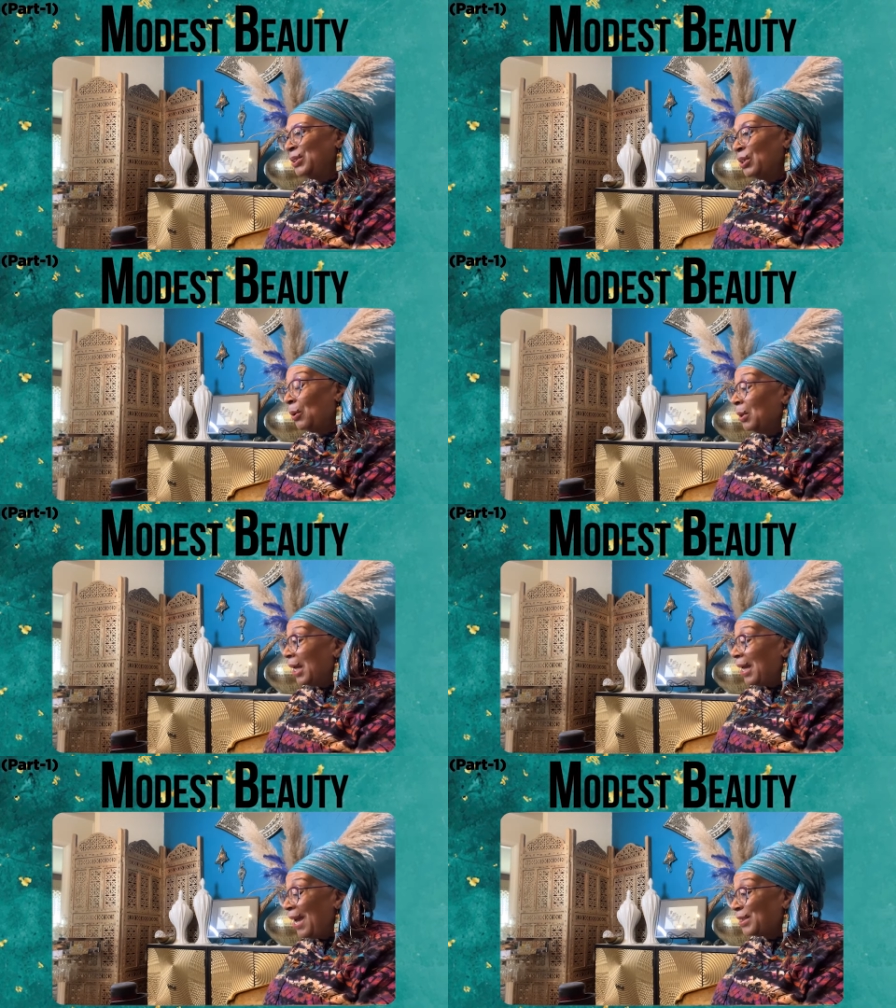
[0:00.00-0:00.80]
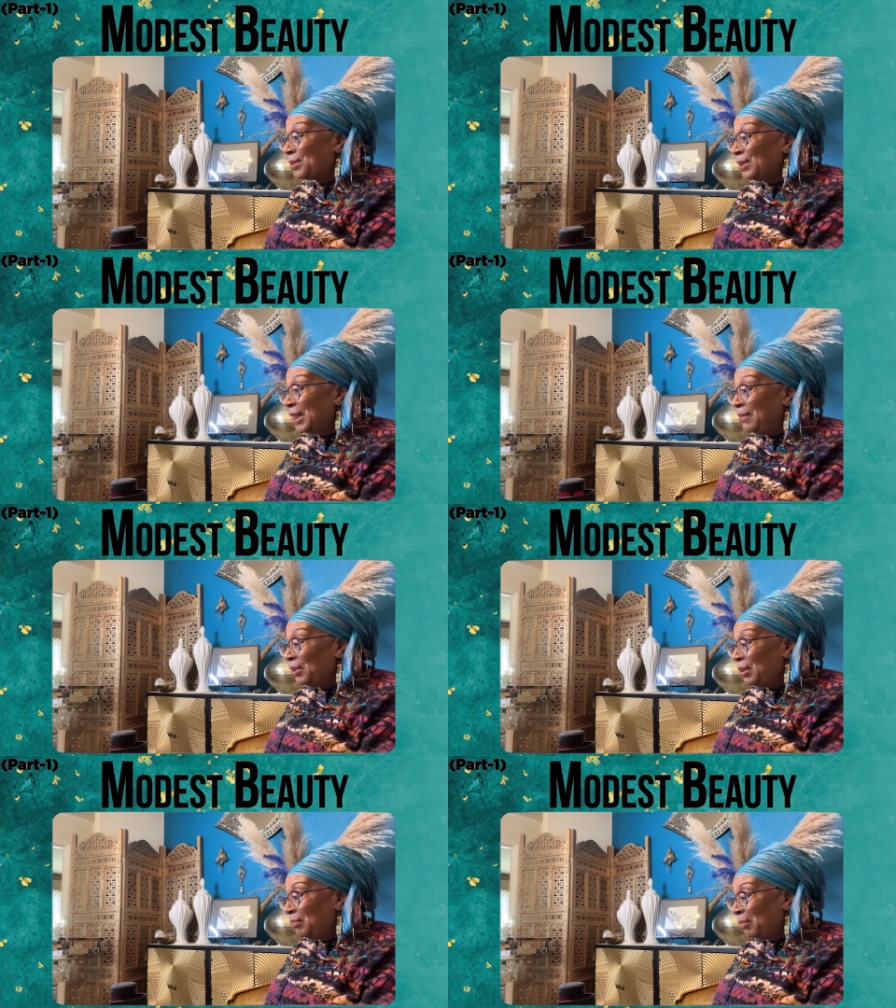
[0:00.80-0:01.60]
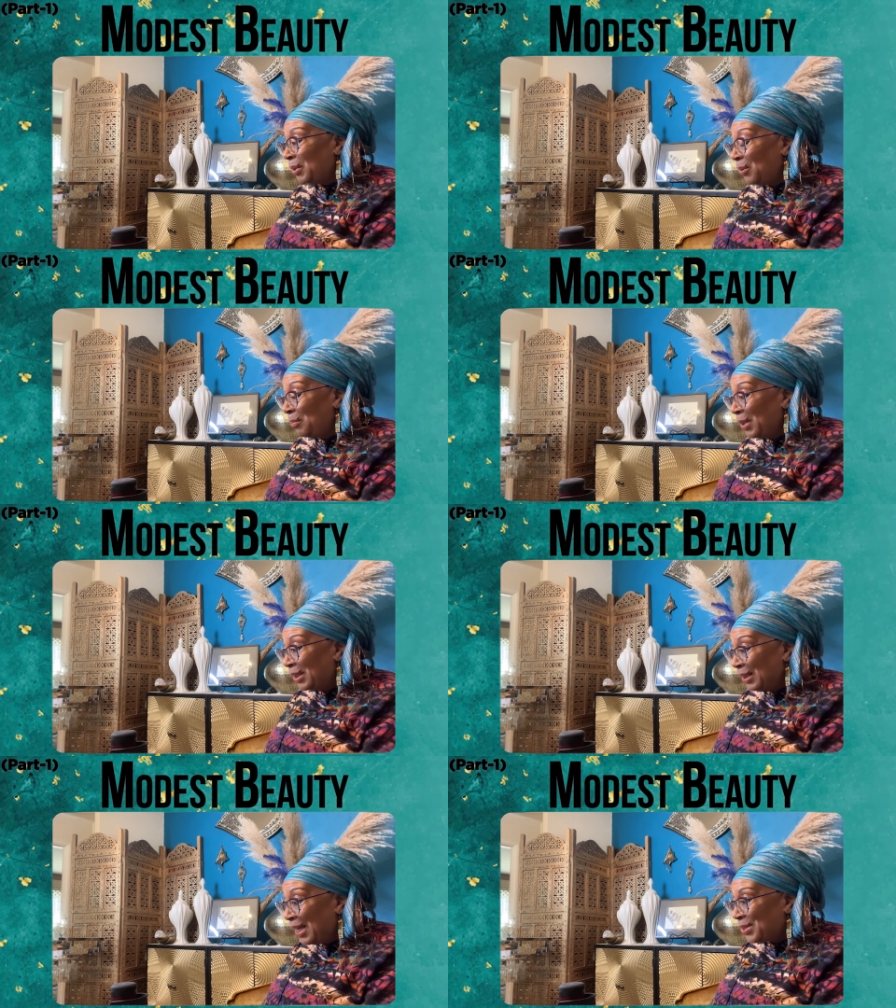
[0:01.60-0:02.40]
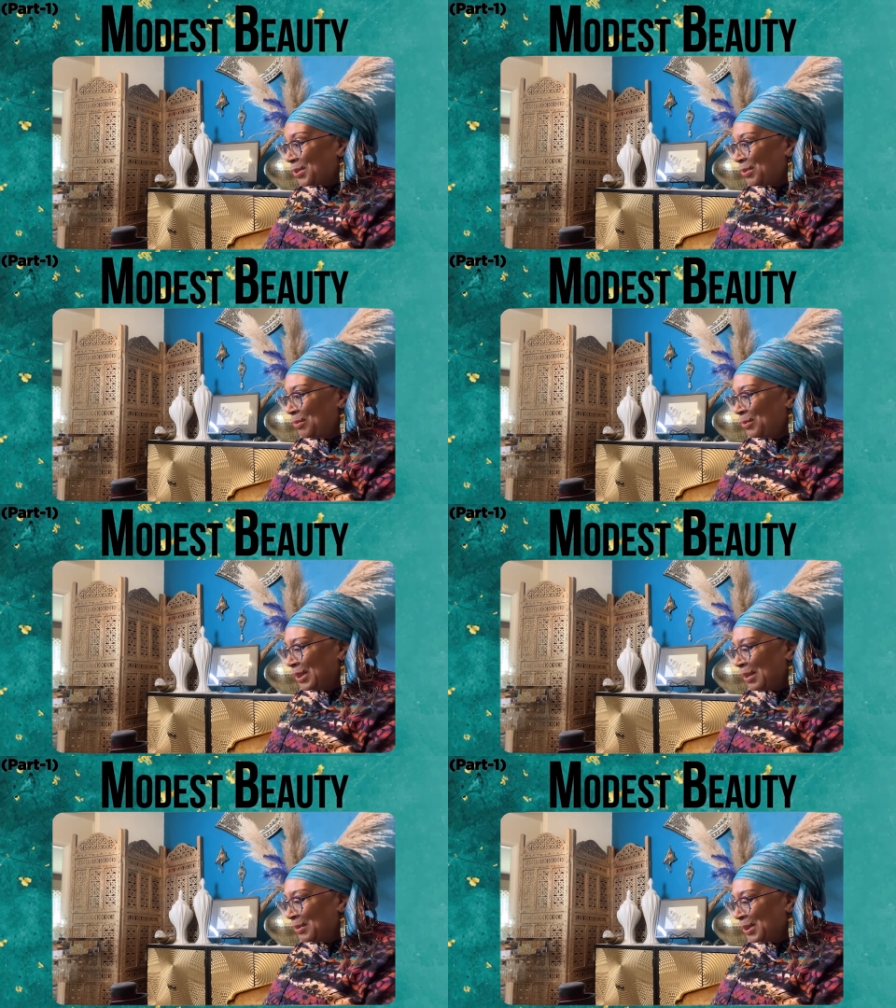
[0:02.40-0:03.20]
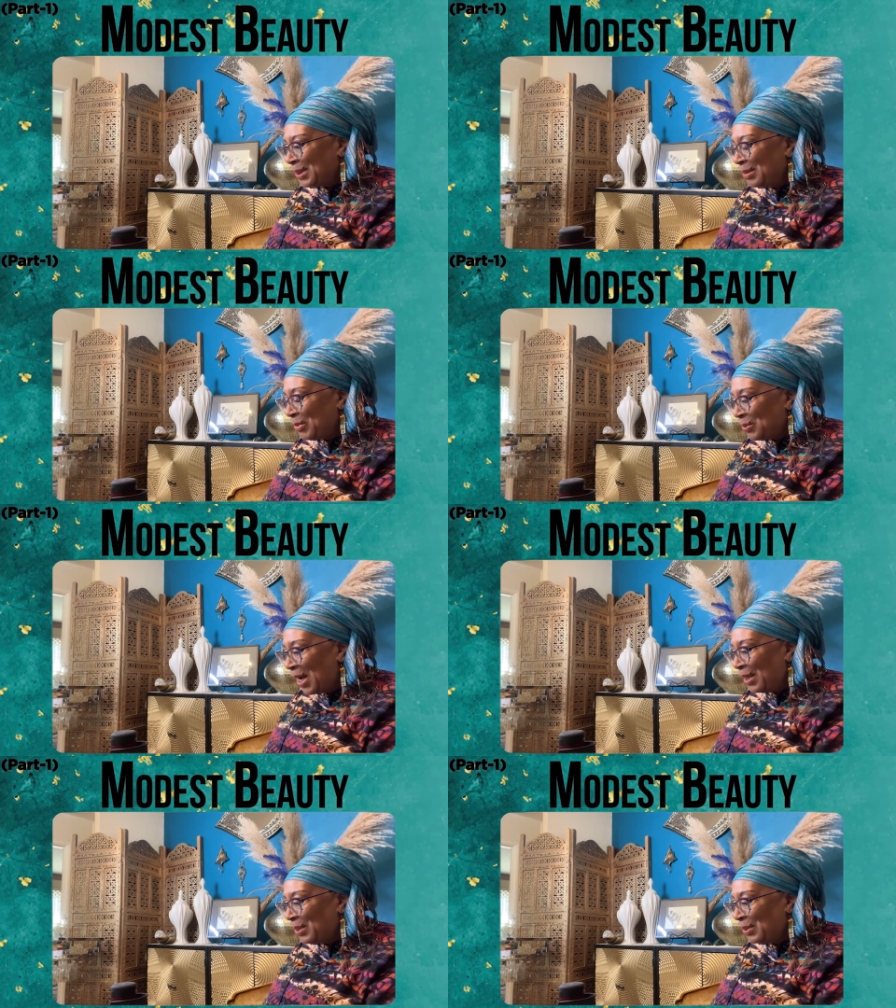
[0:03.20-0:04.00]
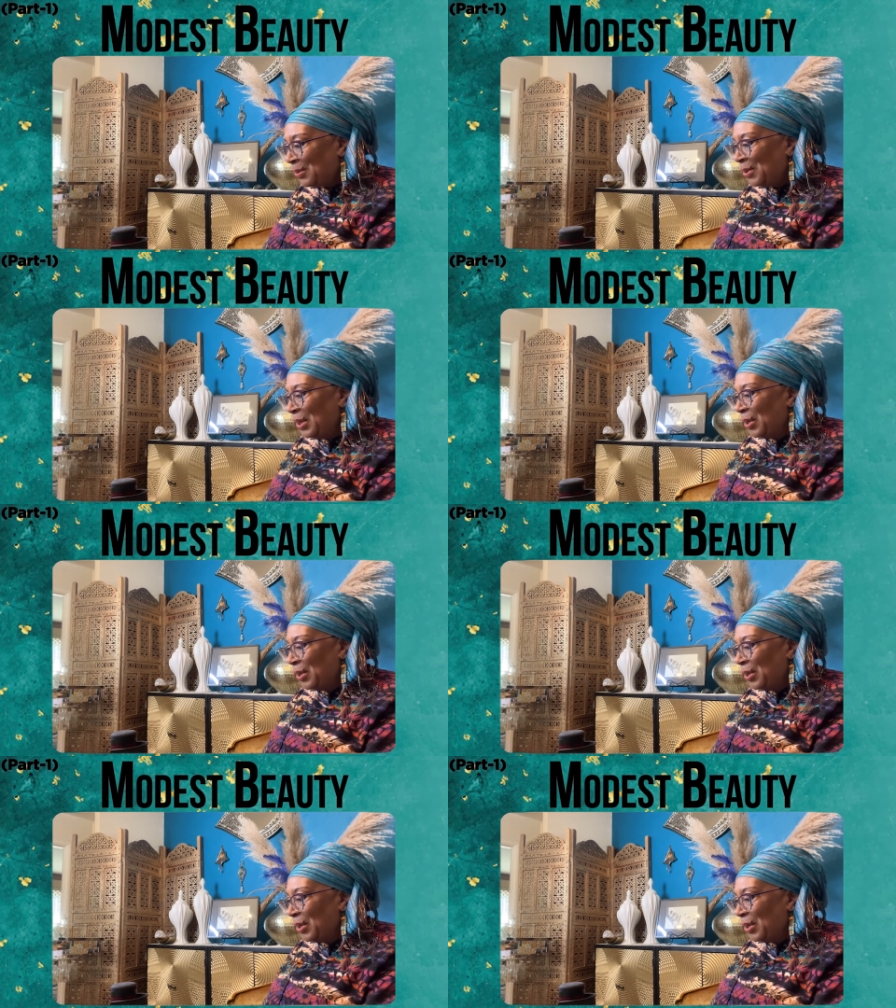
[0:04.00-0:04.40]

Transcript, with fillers: you know actually even on my last trip when i was in morocco